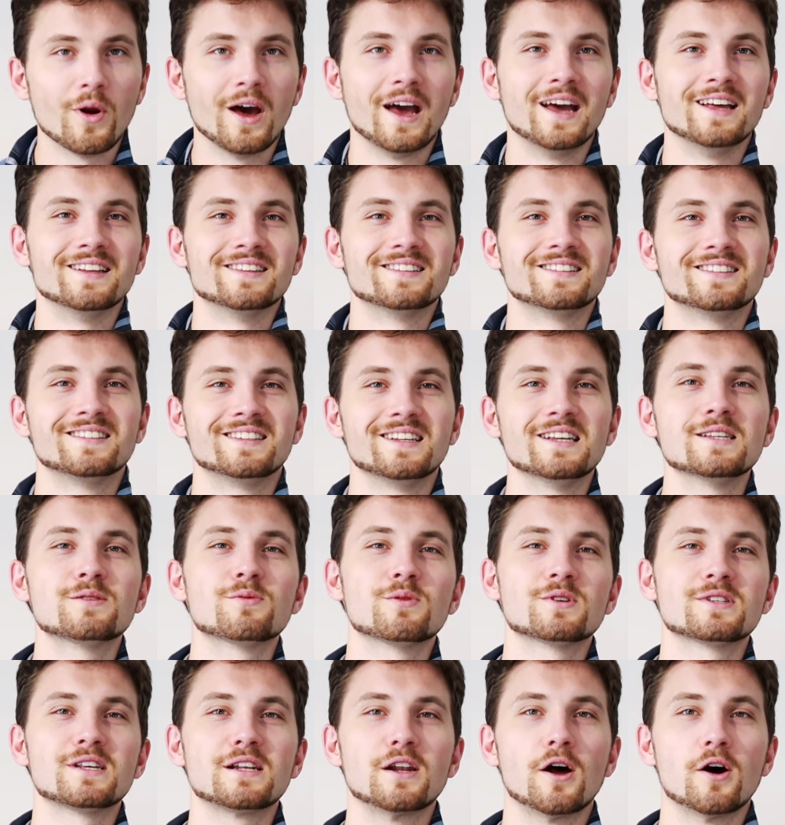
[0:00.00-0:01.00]
right, this
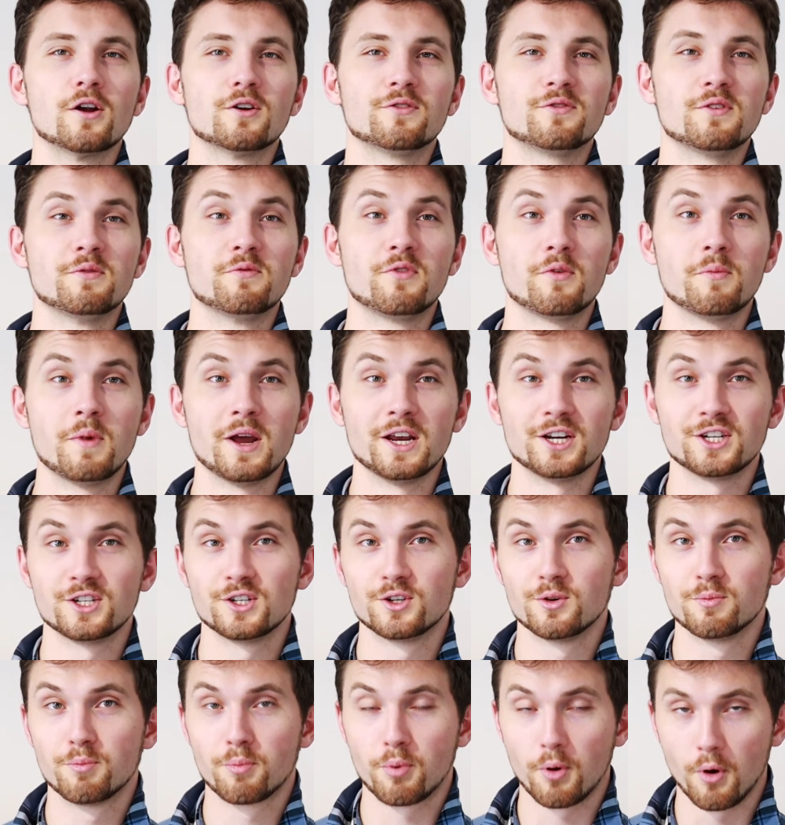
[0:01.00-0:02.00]
was a lot of
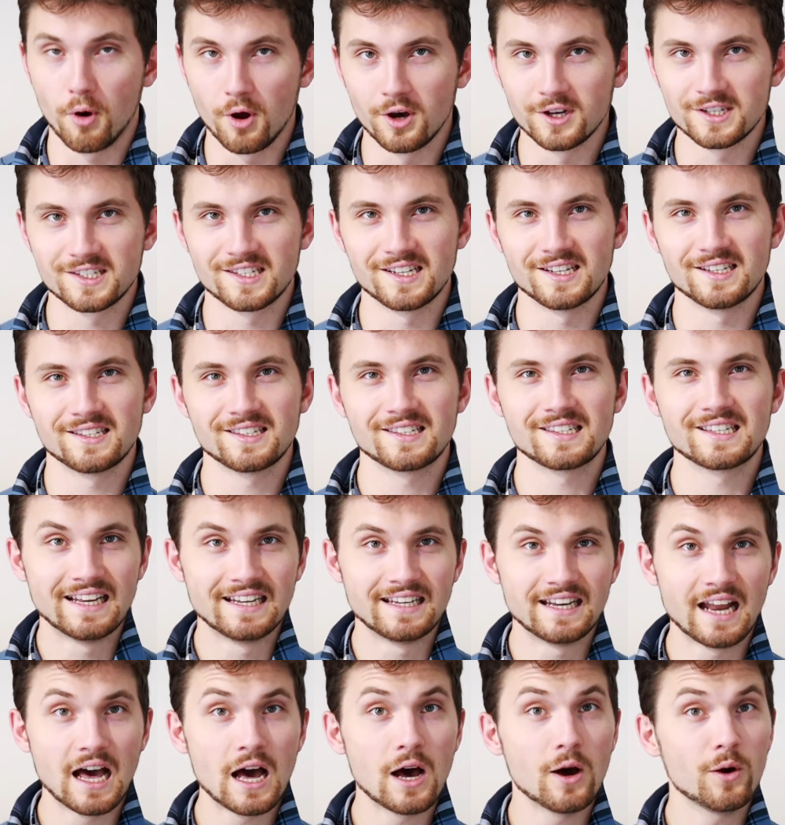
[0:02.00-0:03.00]
information to process.
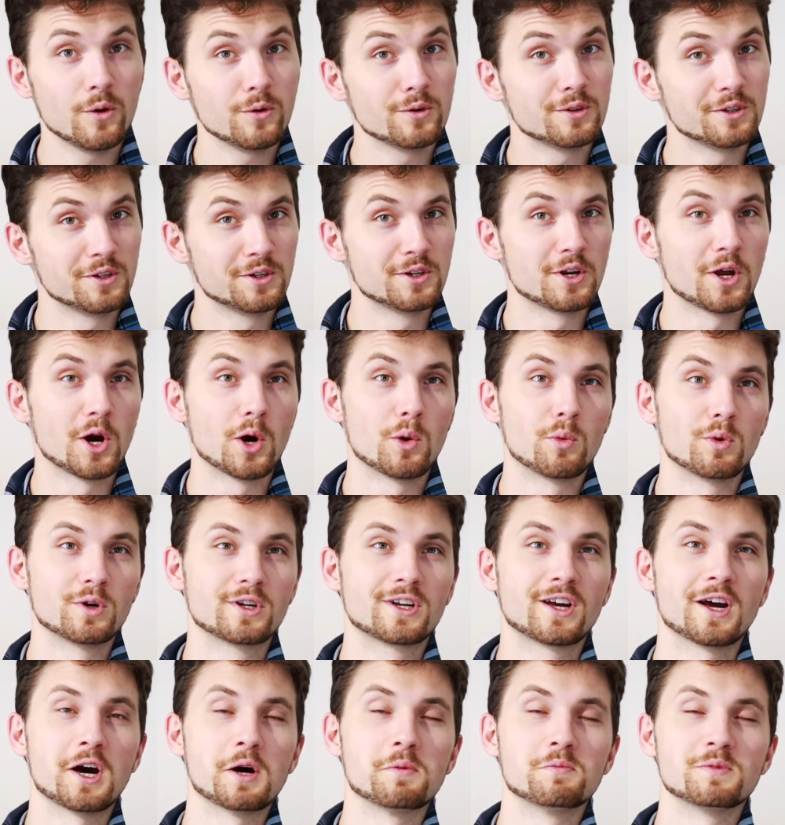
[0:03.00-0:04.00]
Now you know
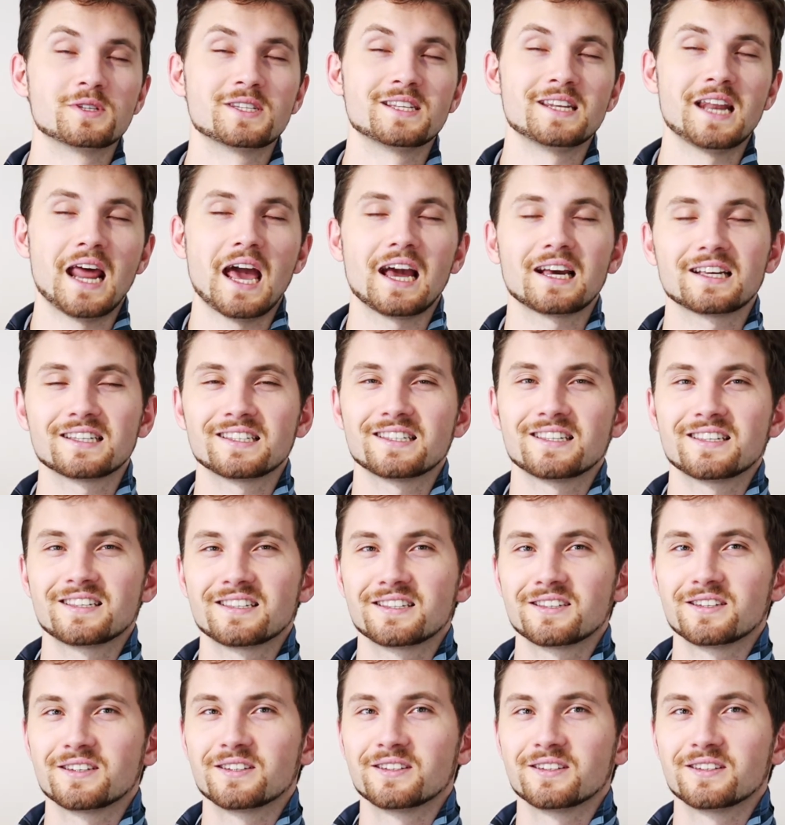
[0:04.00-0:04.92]
what comes next.